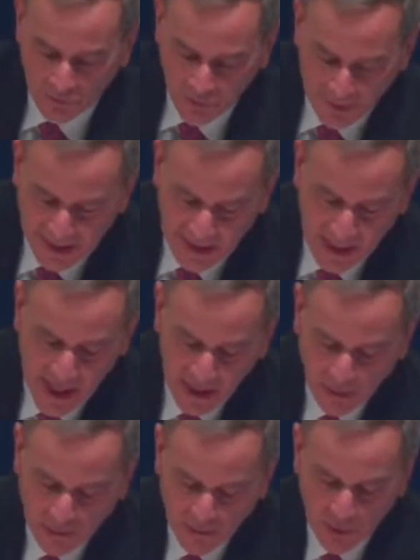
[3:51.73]
So many
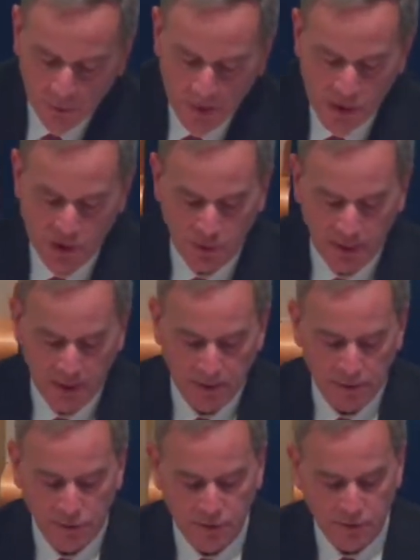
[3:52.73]
names and
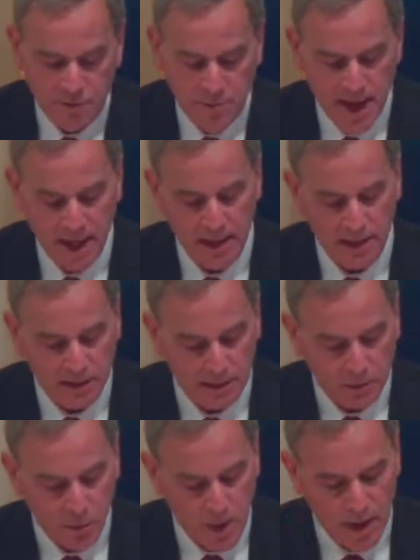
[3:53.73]
obituaries of
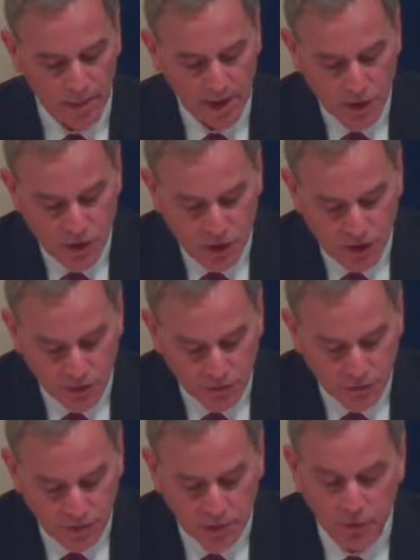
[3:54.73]
men, women,
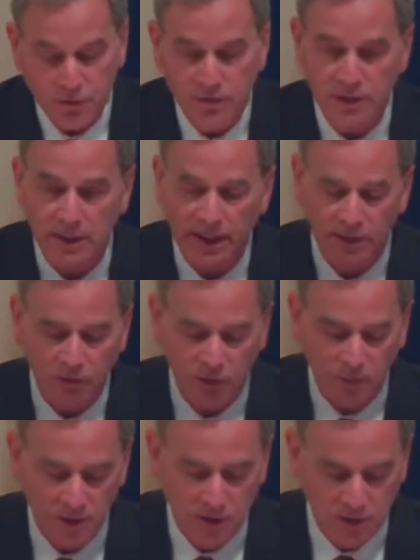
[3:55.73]
children who still had
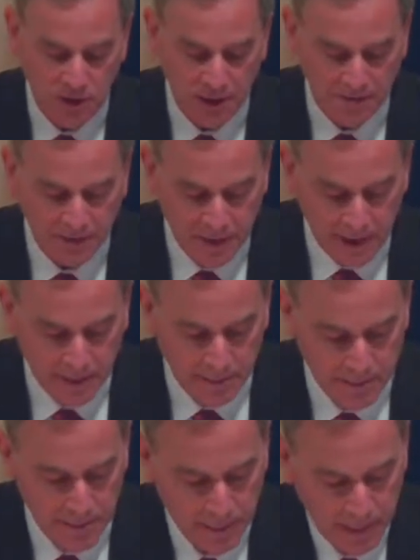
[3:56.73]
so much life in
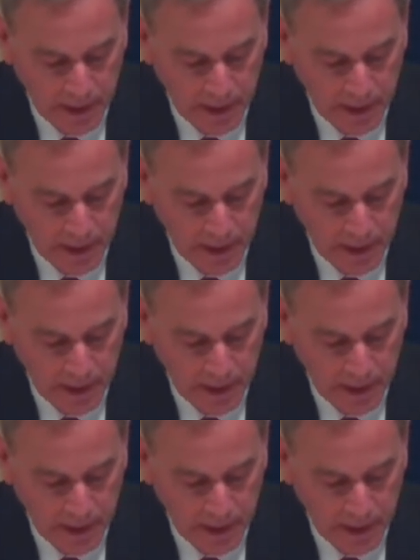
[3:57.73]
them,